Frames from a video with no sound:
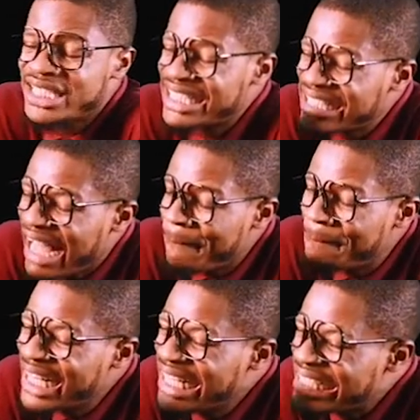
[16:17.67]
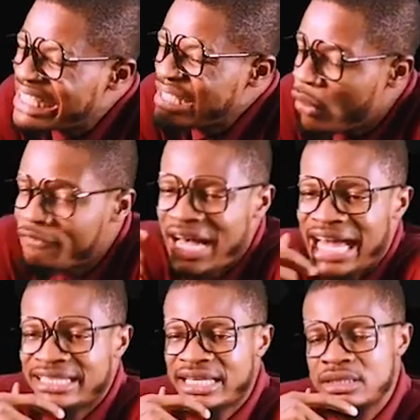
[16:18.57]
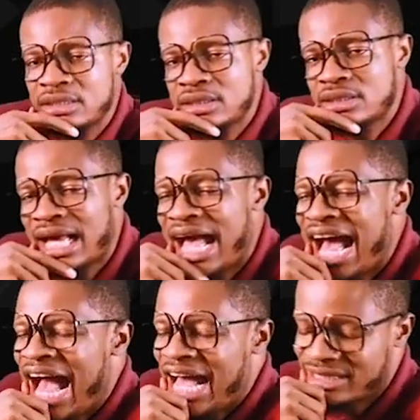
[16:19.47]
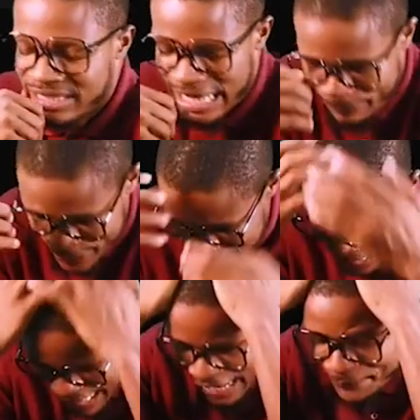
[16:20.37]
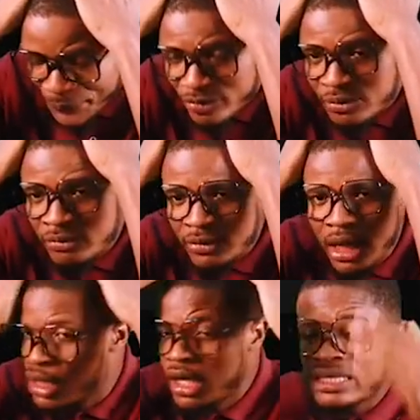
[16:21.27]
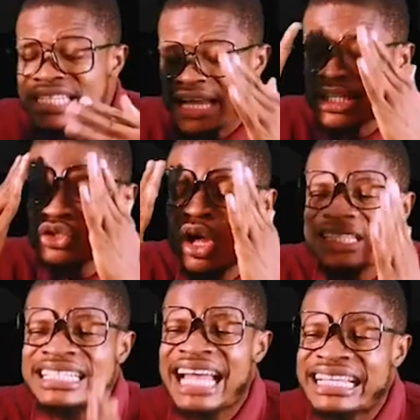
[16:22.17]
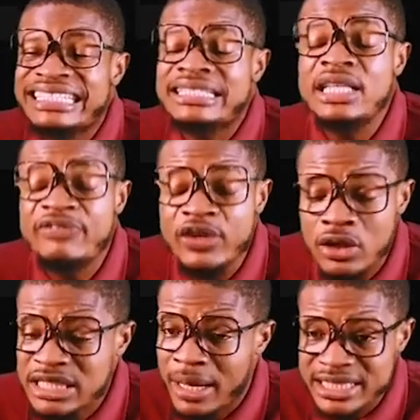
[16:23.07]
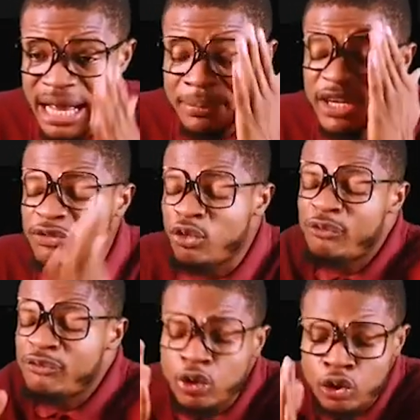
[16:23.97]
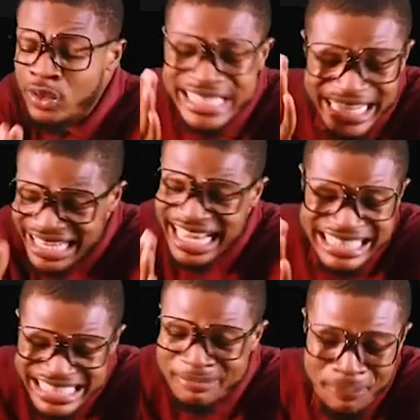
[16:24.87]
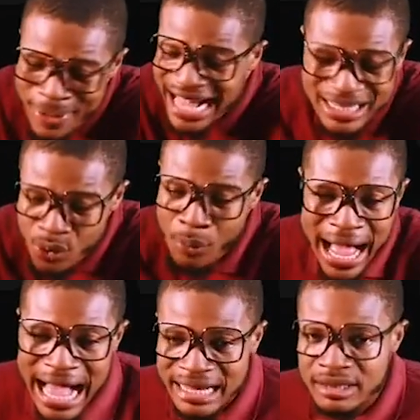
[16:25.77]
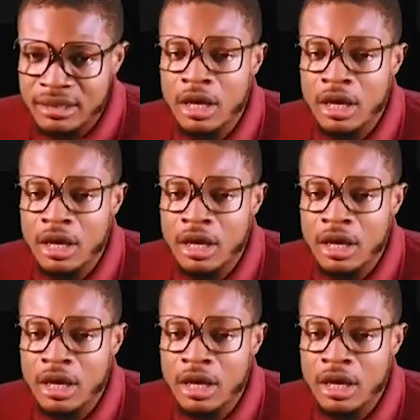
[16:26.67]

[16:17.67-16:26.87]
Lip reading: the stability of alkanes? Sir Peter, there is nothing that is difficult about Jamb if you follow the classes back to back.